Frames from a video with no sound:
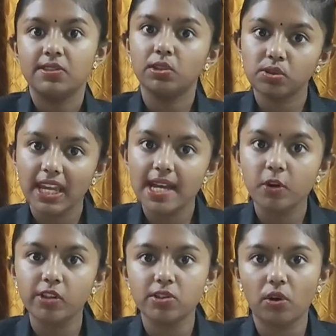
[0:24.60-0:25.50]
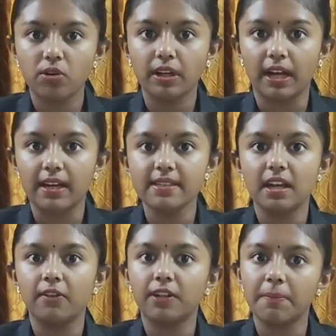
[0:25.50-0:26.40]
So today I'm going to show you
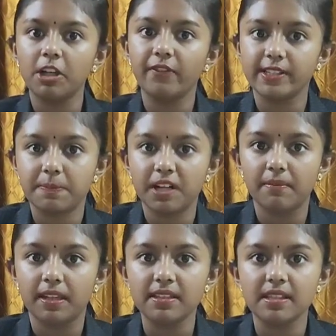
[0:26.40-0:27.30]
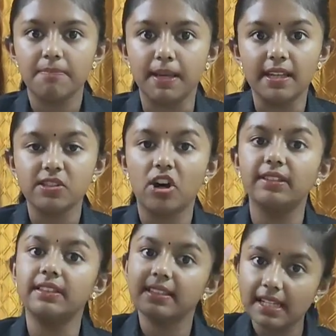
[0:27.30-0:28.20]
guys a couple of experiments based
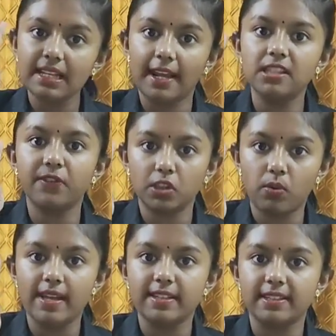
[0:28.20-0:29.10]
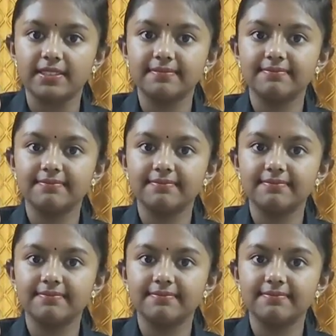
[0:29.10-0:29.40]
on the 3 lines of inquiry.